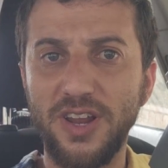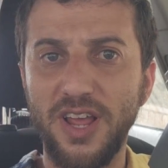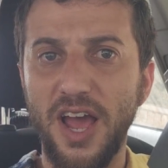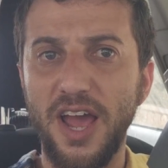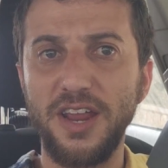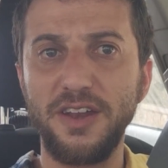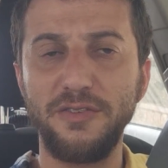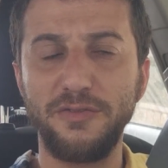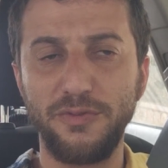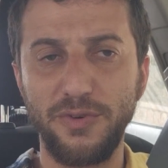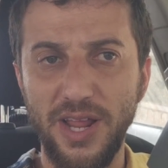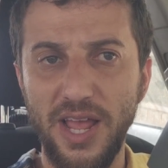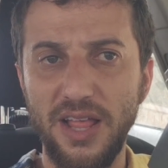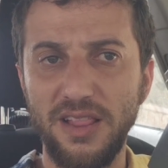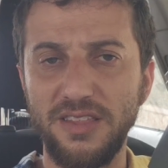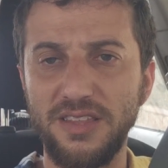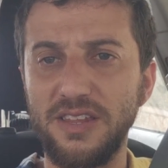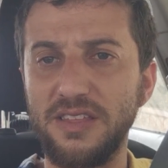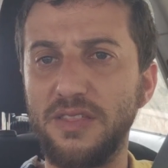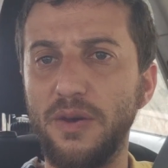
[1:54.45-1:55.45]
kind of
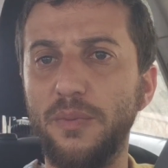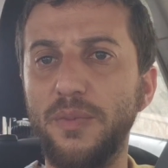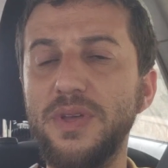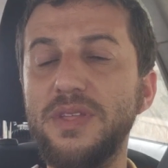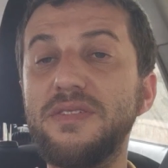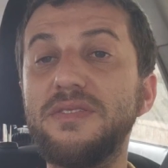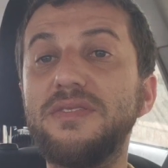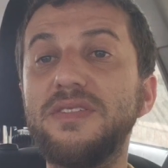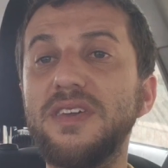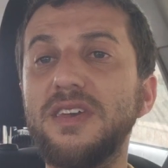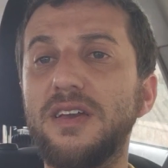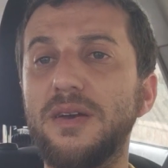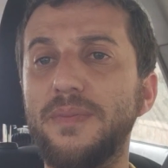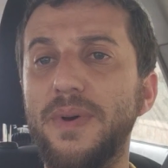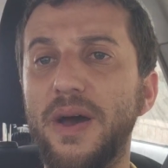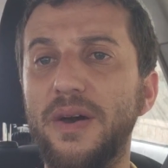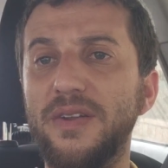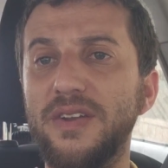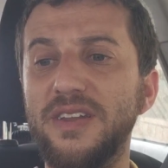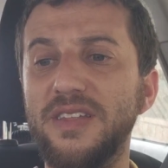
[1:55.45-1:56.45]
reality that we think
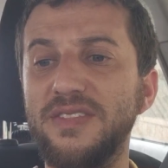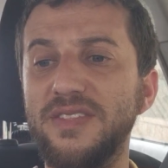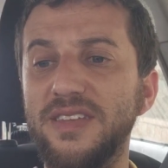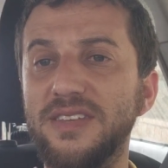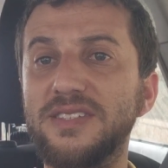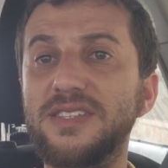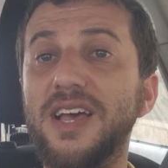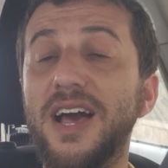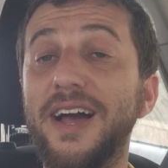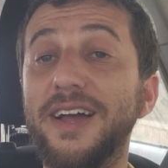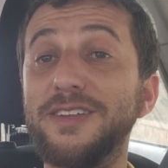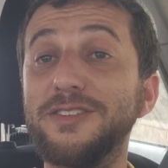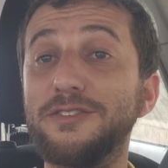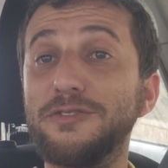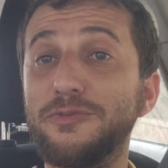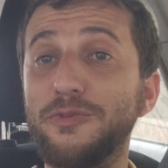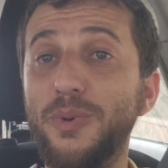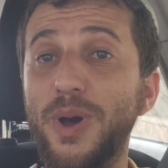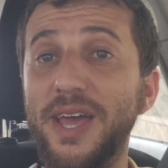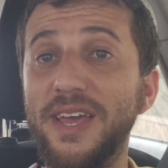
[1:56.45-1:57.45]
about it in this kind
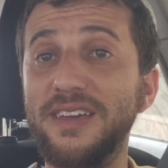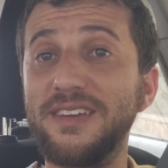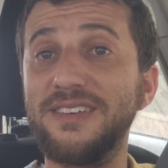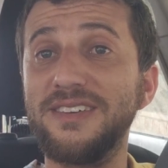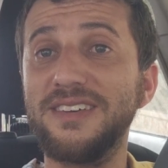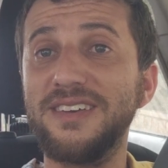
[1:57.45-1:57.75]
of way,